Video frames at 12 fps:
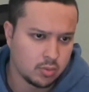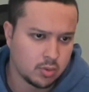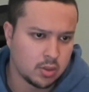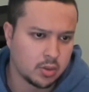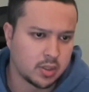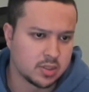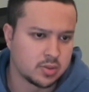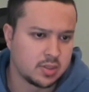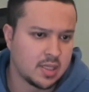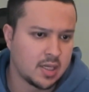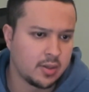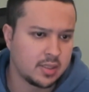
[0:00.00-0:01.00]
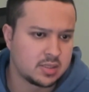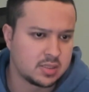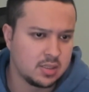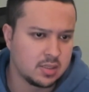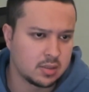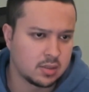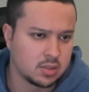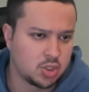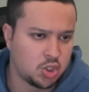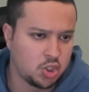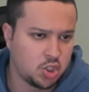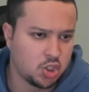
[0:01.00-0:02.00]
Okay, so now I see that the
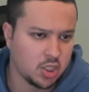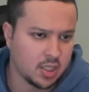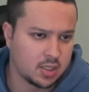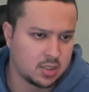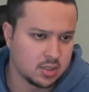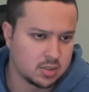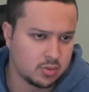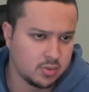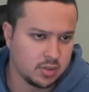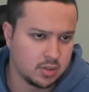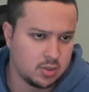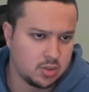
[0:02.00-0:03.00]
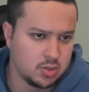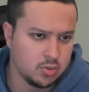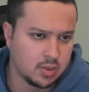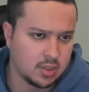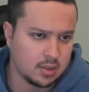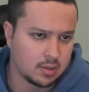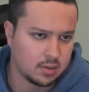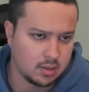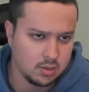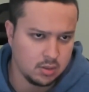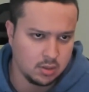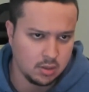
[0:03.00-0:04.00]
check doesn't really do
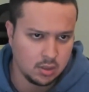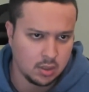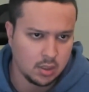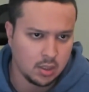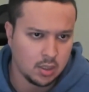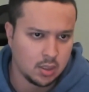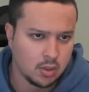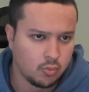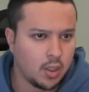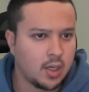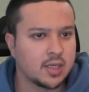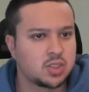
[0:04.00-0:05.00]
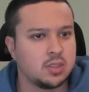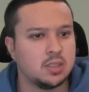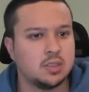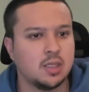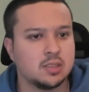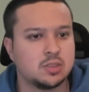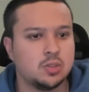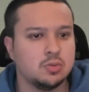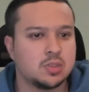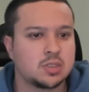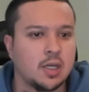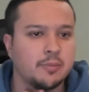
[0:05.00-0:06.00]
anything. Well, actually, it does do
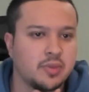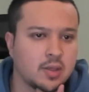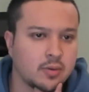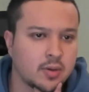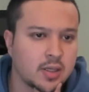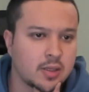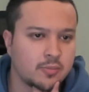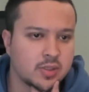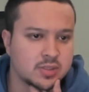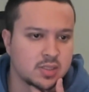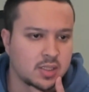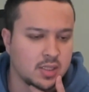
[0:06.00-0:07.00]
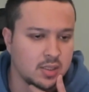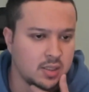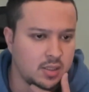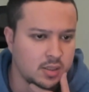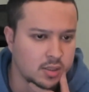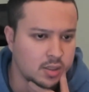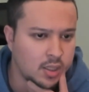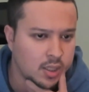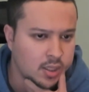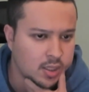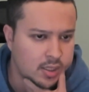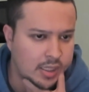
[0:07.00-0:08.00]
something, right? It brings the king here.
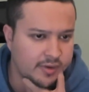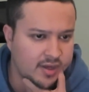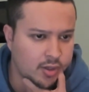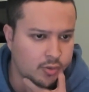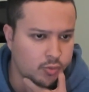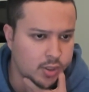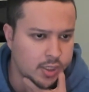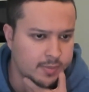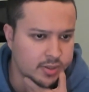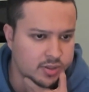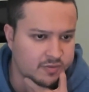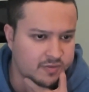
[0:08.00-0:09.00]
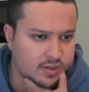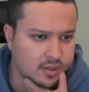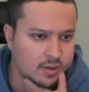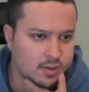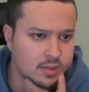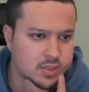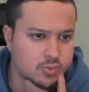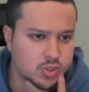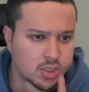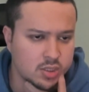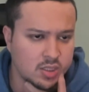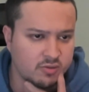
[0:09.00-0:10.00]
Now I gotta worry about defending this, which
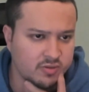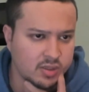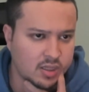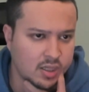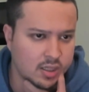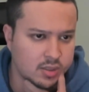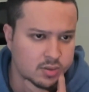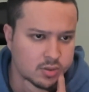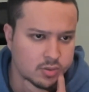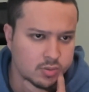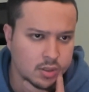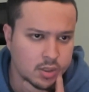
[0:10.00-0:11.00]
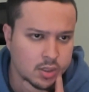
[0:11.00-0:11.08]
I definitely can do.